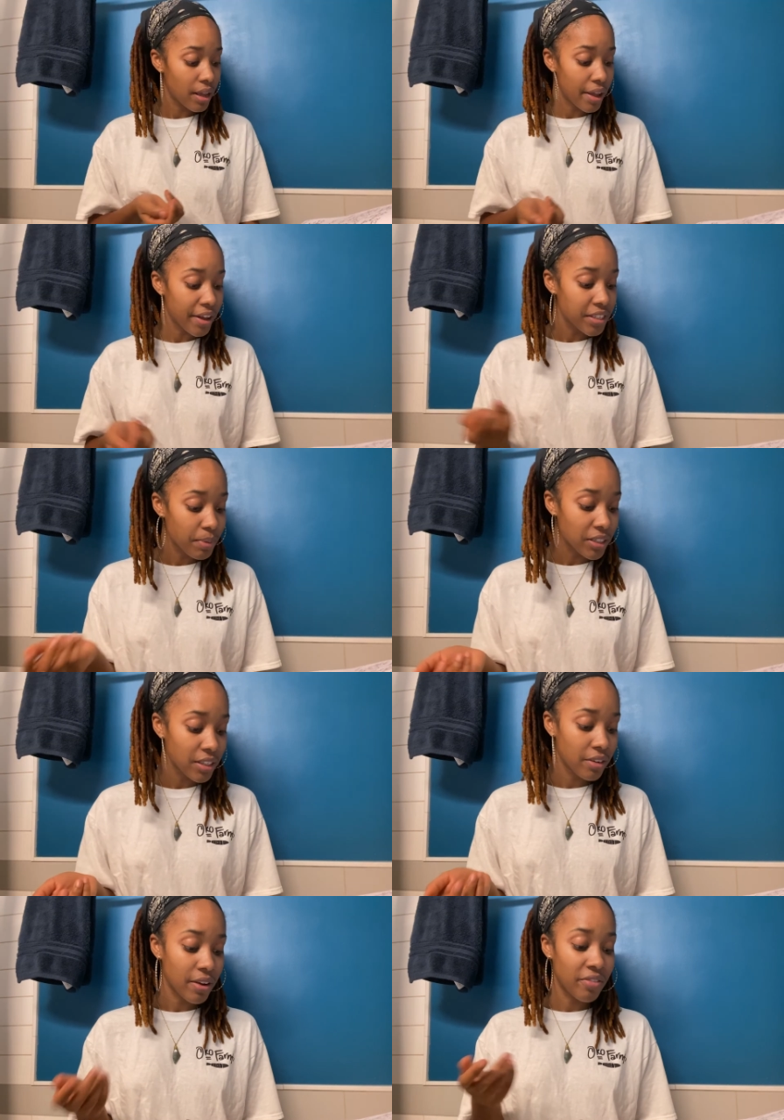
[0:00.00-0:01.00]
Especially
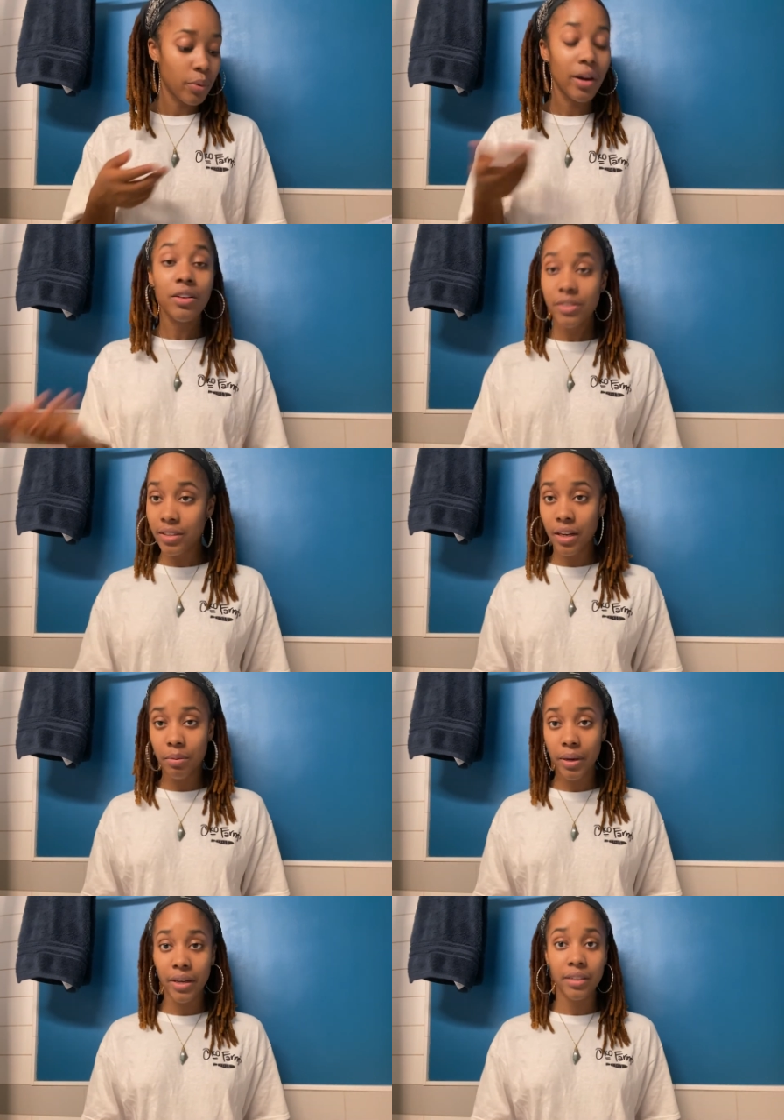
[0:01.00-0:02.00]
if everyone else is getting
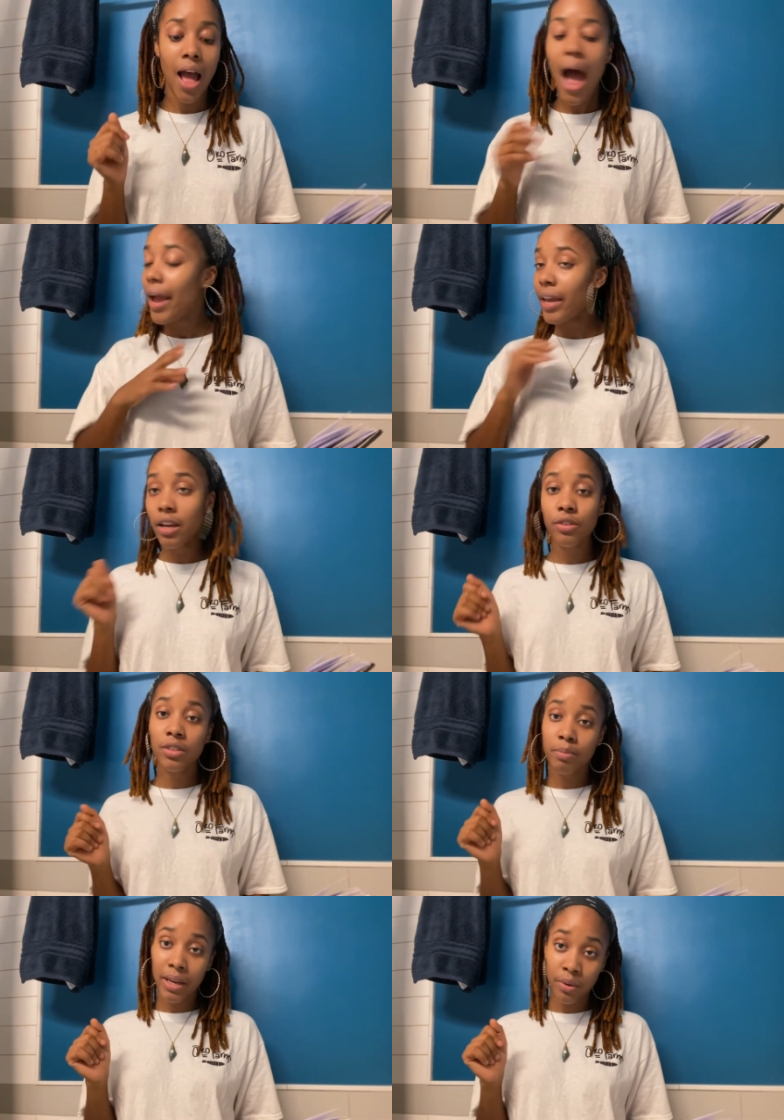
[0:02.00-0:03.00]
paid. I can't go to
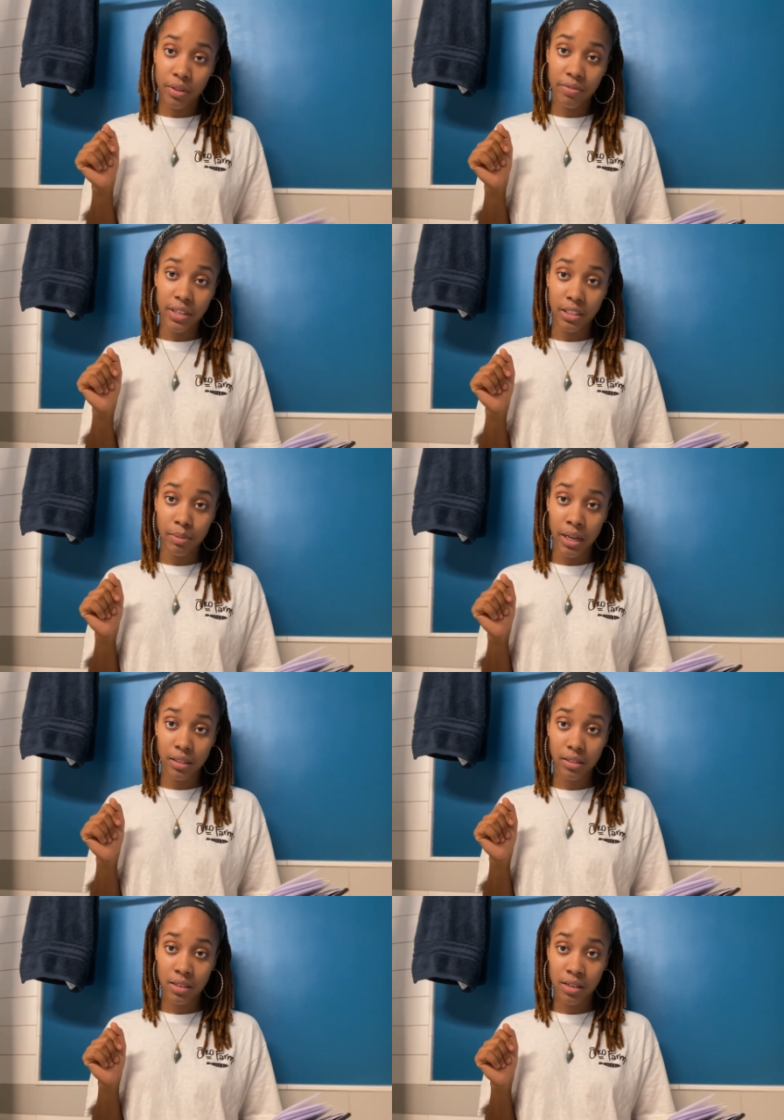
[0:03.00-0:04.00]
the bank with a face
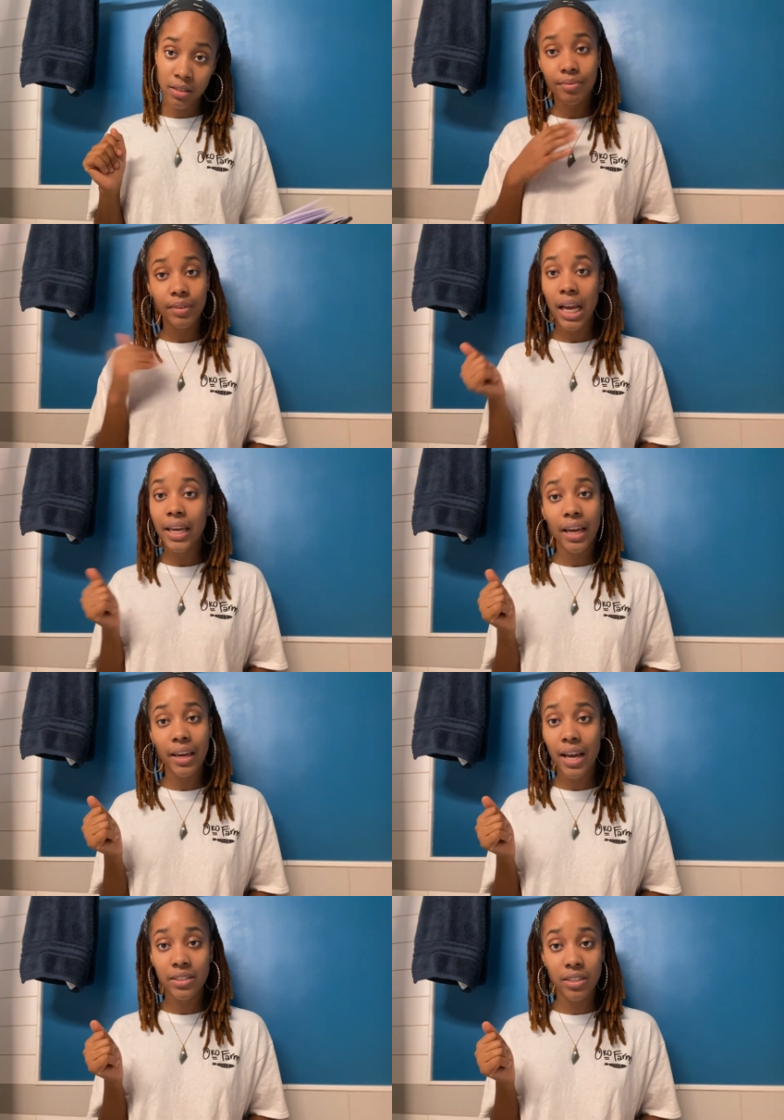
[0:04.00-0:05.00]
mask. I can't
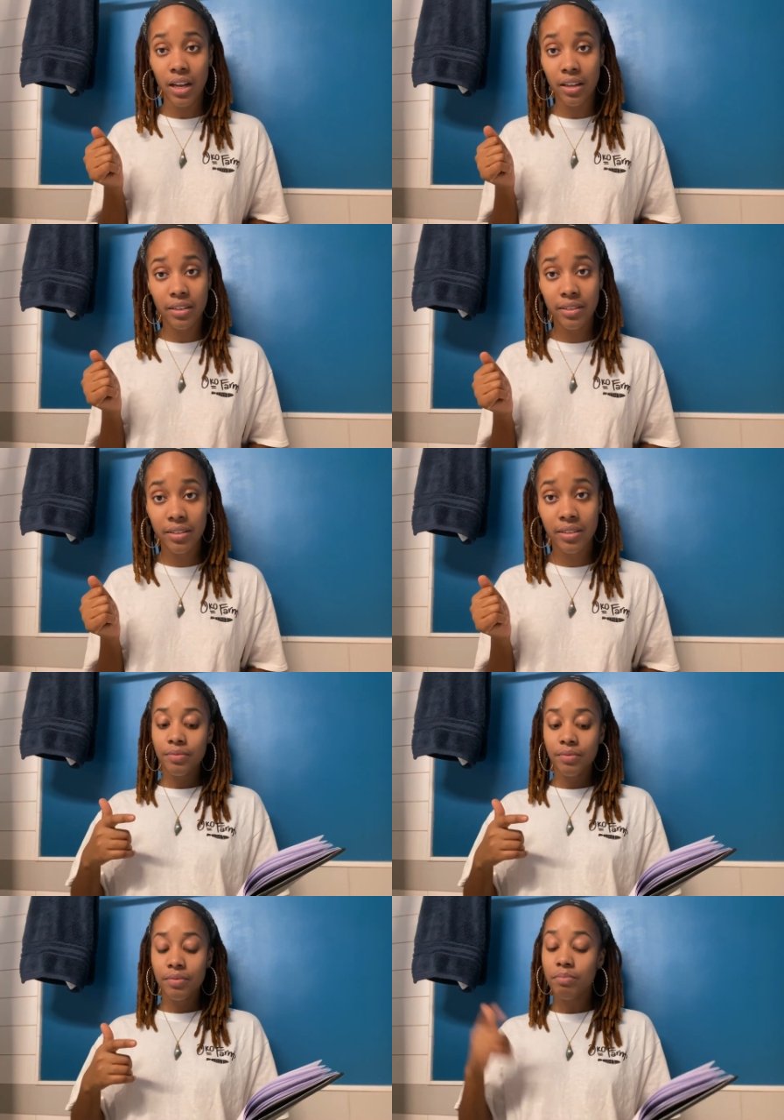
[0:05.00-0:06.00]
cash that.
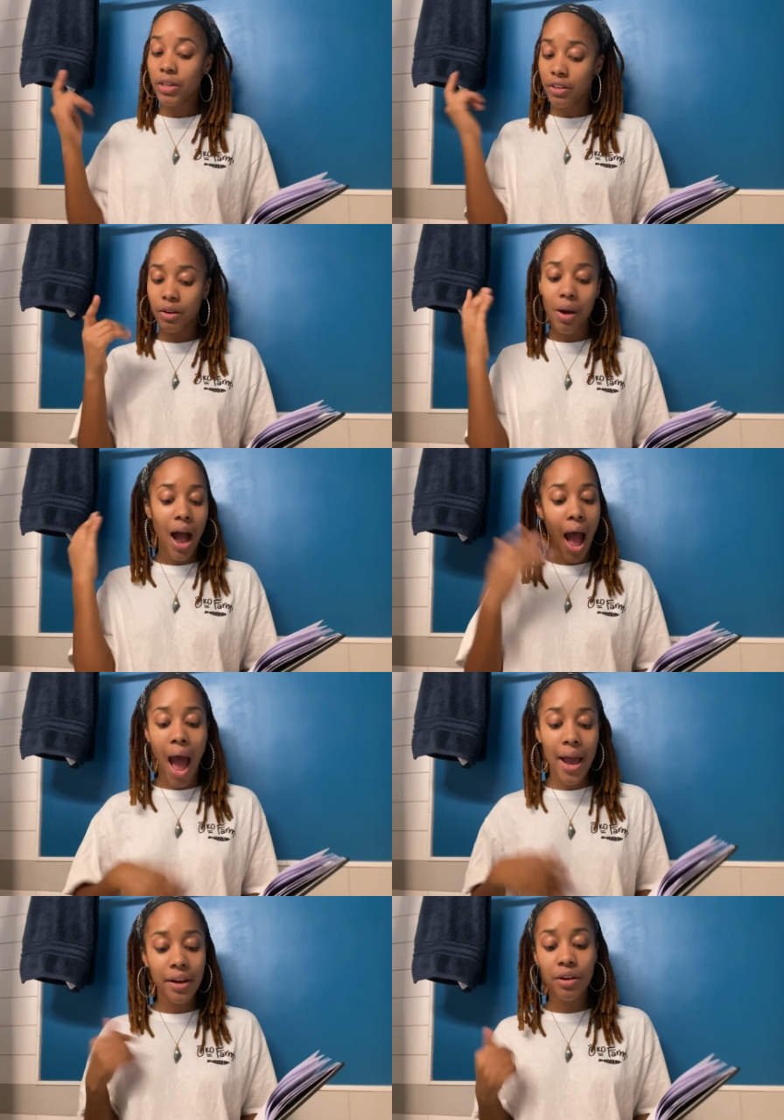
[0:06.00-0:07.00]
But you know,
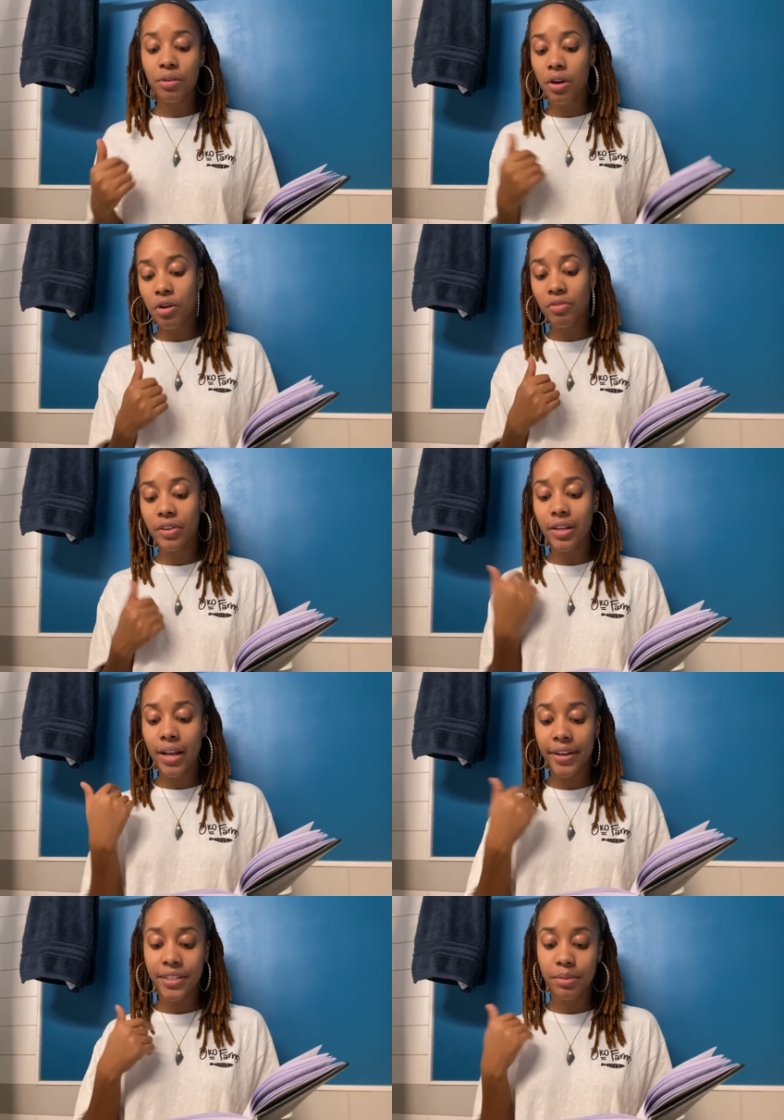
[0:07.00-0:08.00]
I know COVID
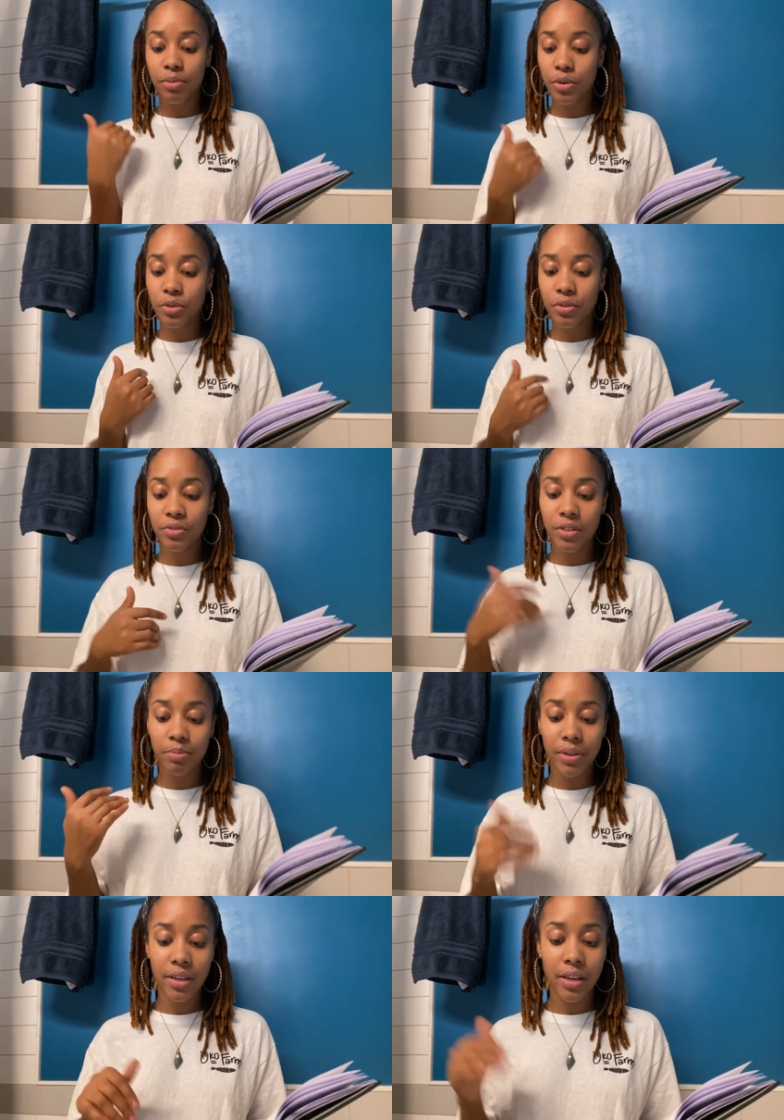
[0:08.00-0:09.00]
has proved to
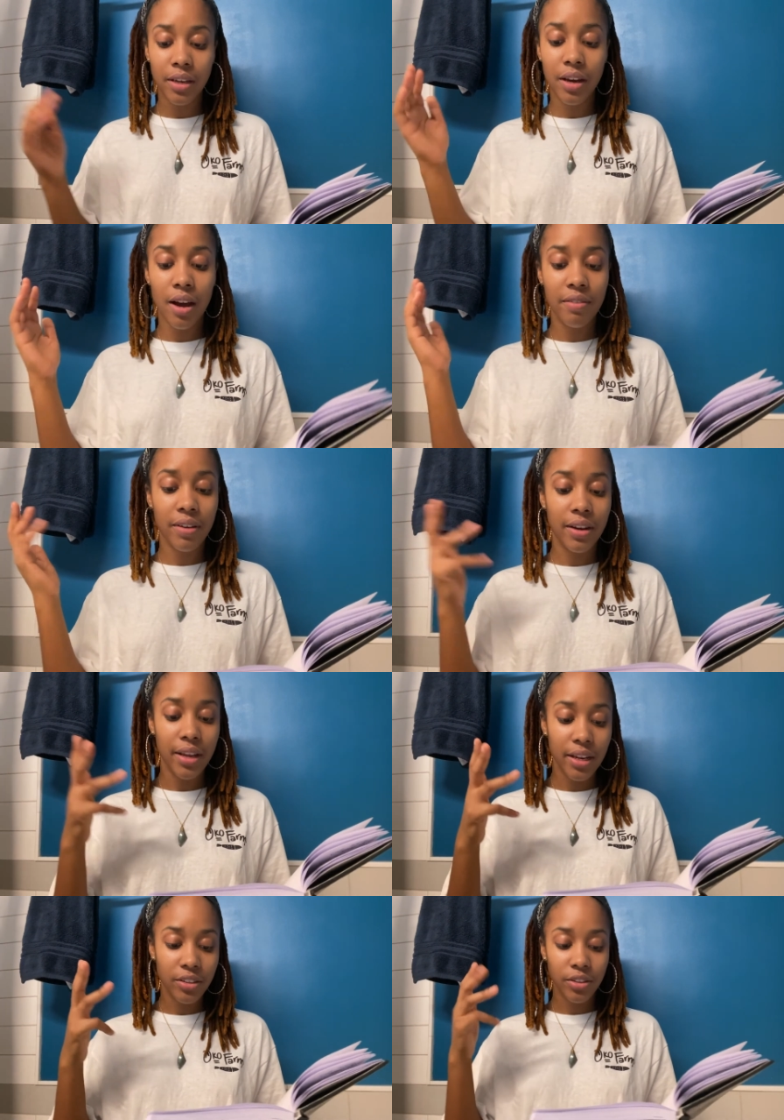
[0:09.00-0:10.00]
be a
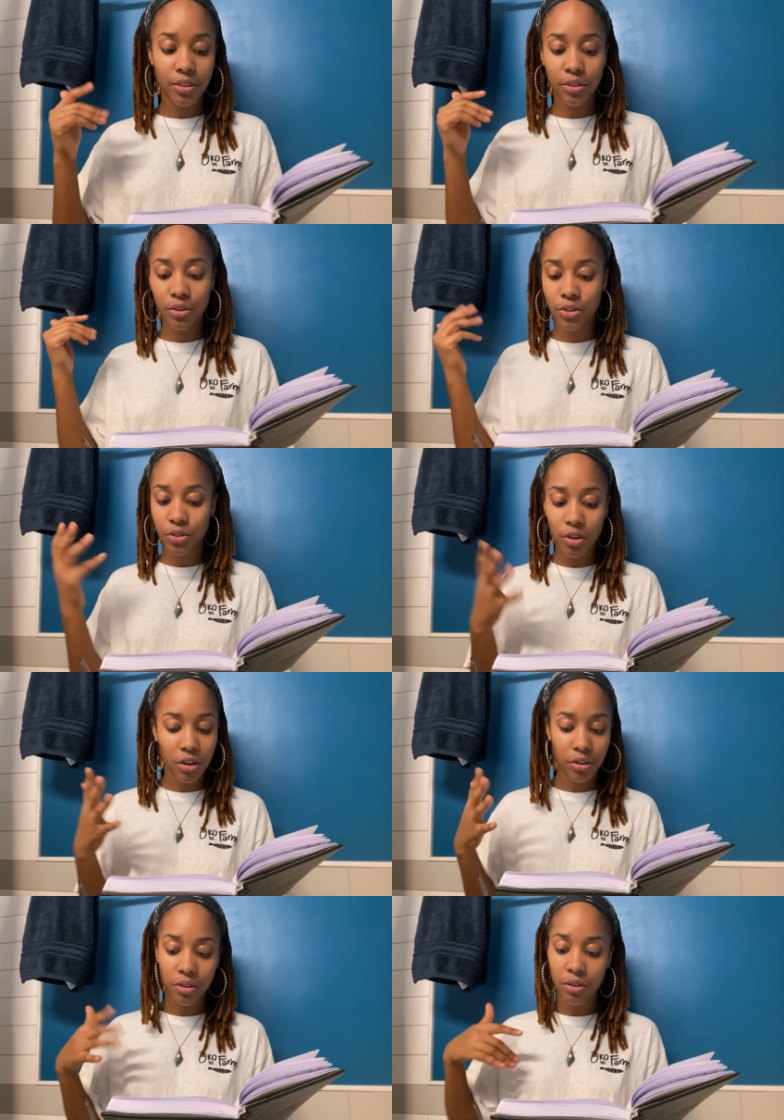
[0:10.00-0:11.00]
financial
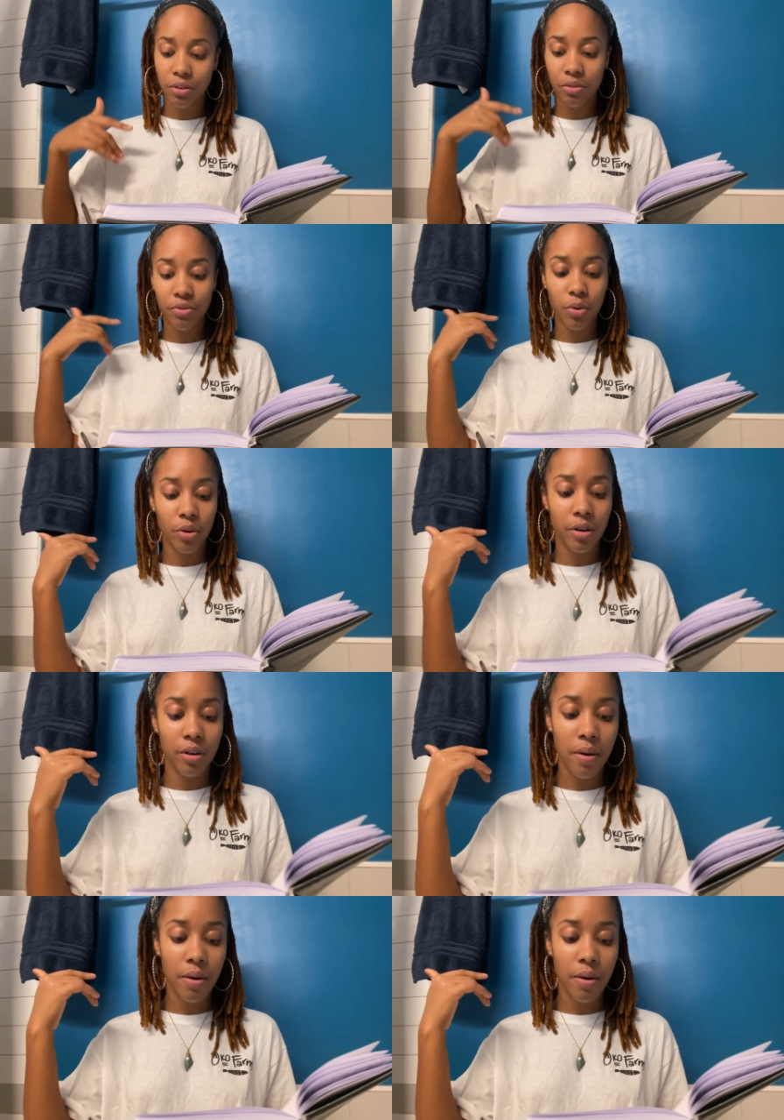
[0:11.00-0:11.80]
struggle for